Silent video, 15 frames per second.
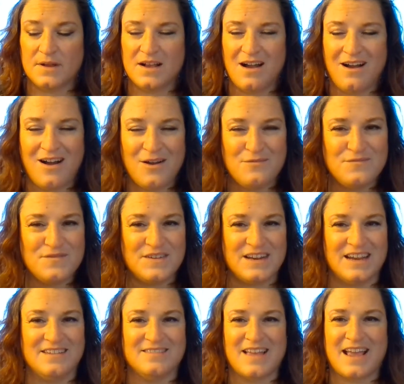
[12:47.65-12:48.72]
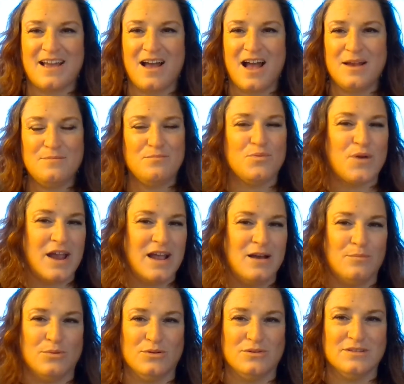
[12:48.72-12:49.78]
confident and like
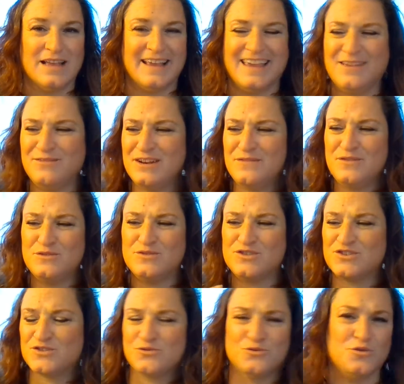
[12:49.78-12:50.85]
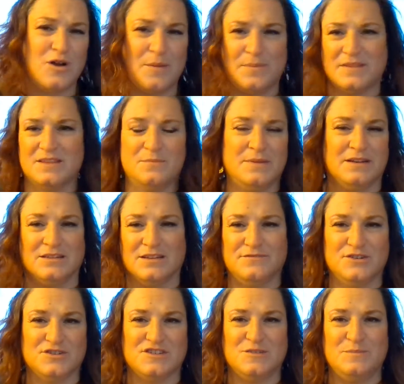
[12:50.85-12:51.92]
unbreakable. Like even if you screw up in the middle of
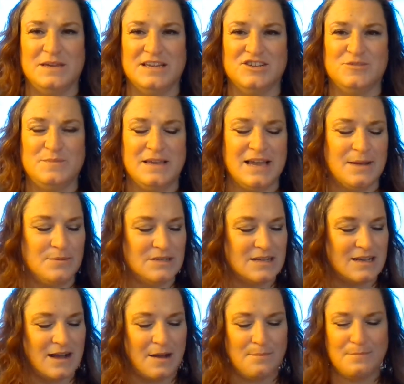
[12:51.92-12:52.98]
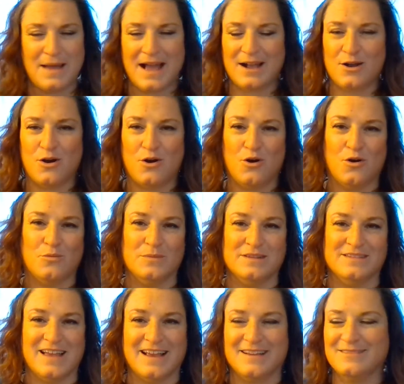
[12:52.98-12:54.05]
your speech, being able to come back home
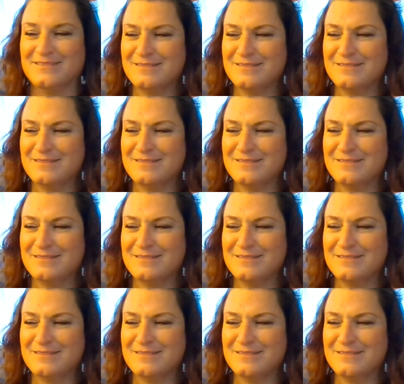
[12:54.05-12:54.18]
and like,